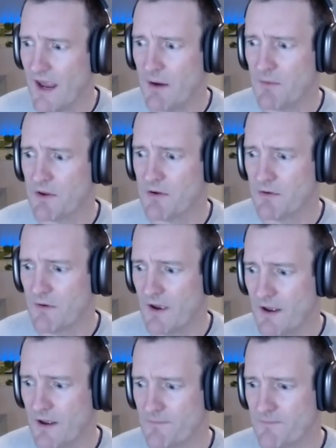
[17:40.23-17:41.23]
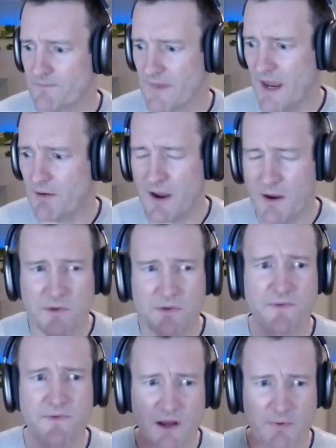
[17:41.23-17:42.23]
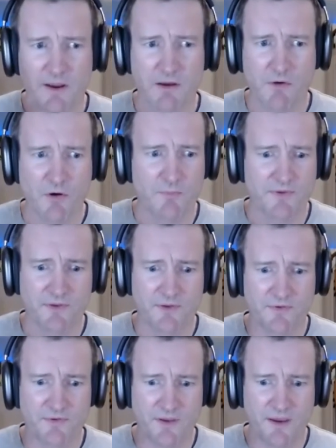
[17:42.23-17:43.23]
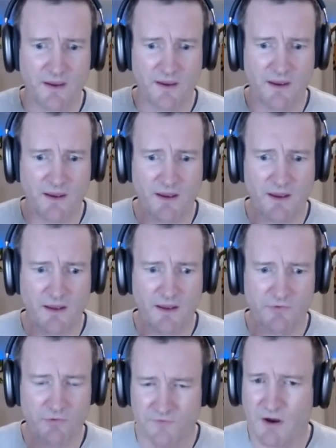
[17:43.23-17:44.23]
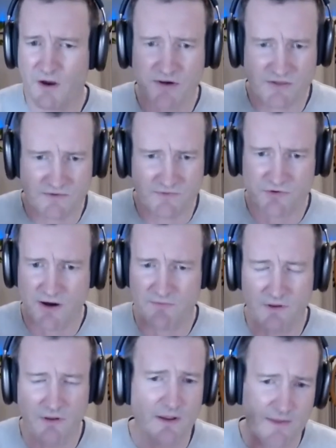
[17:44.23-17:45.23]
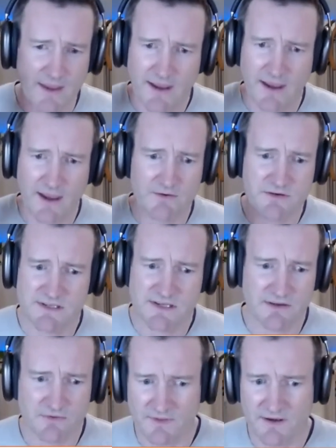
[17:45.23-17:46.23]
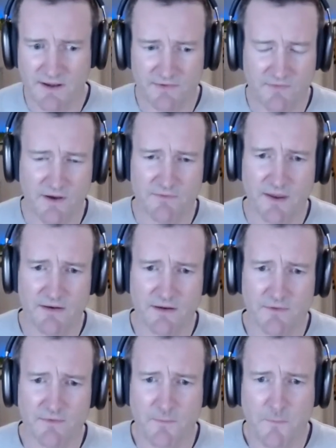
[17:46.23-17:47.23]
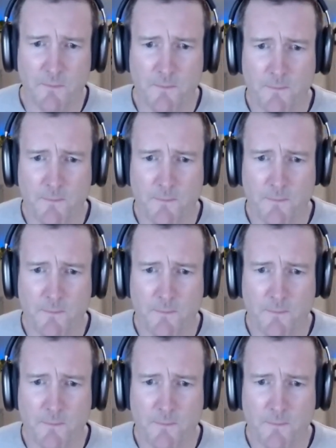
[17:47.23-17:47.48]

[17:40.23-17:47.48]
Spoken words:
How are you feeling about your own business sort of direction of travel? How do you see sort of the next 5-10 years?